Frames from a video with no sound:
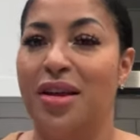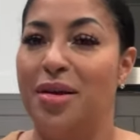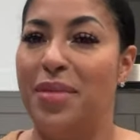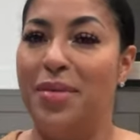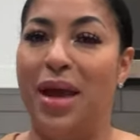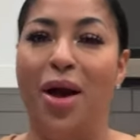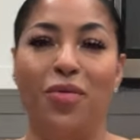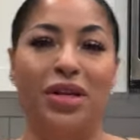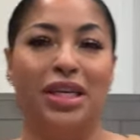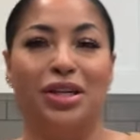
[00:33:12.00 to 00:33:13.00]
Baby, I don't
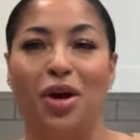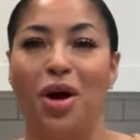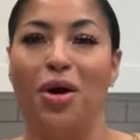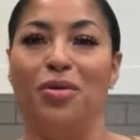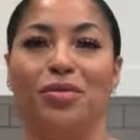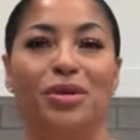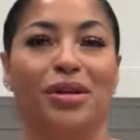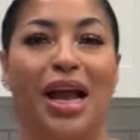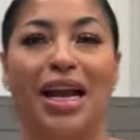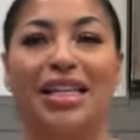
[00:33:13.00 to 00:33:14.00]
want to get no older.
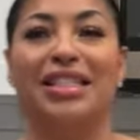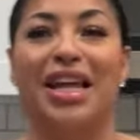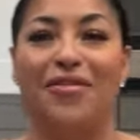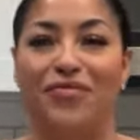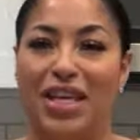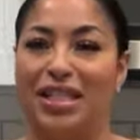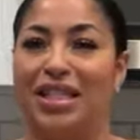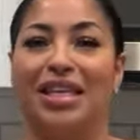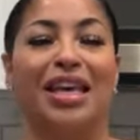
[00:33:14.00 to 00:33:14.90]
I got to stay 50.